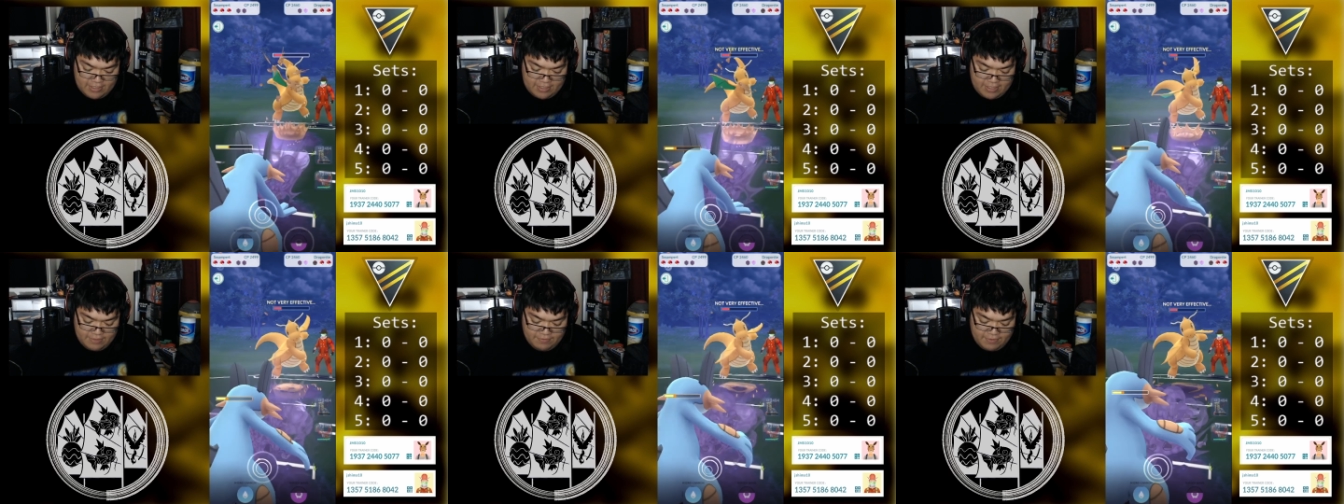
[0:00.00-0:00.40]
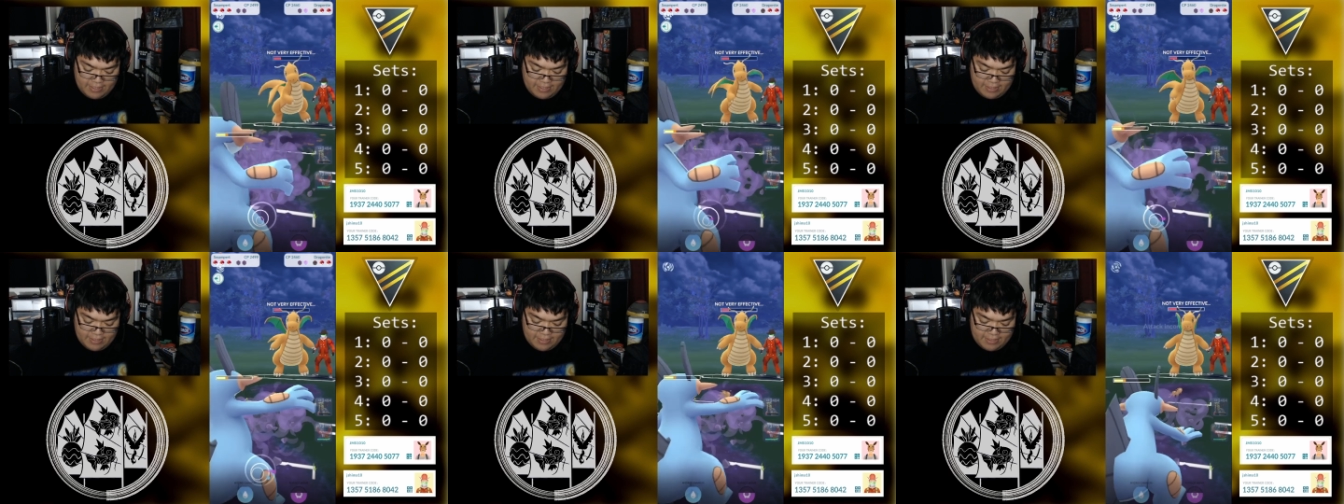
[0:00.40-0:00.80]
Let's see if we
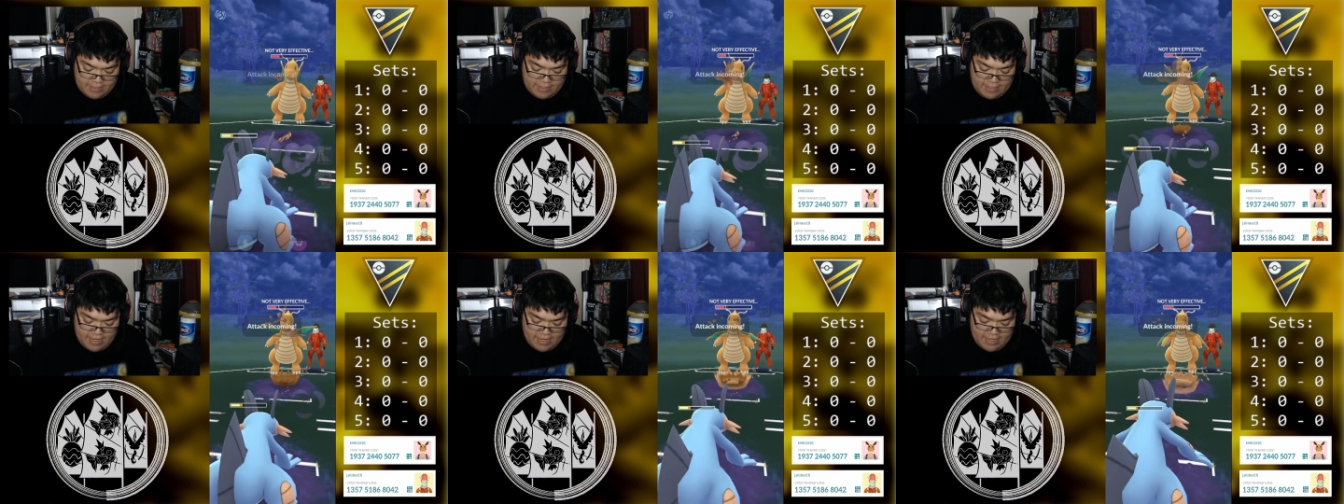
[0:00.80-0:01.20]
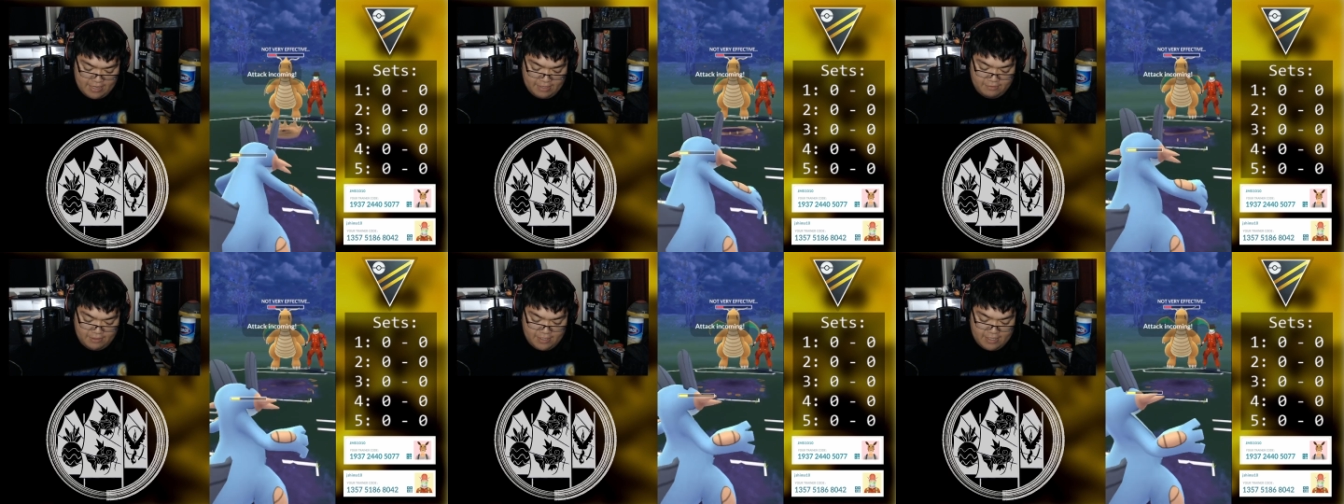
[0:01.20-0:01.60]
can get their
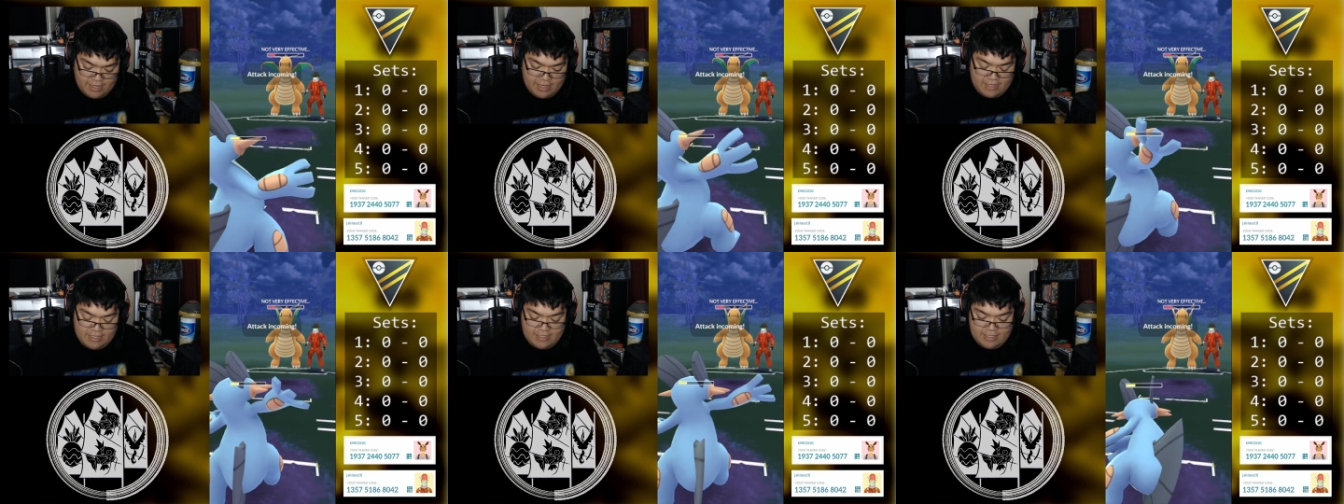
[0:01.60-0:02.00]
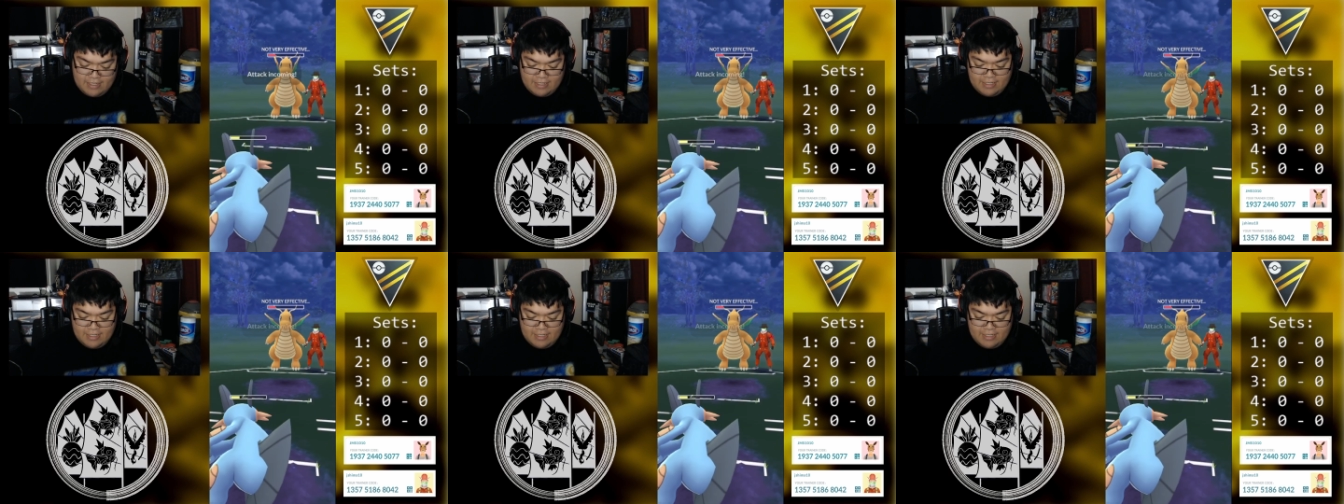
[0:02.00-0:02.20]
second one.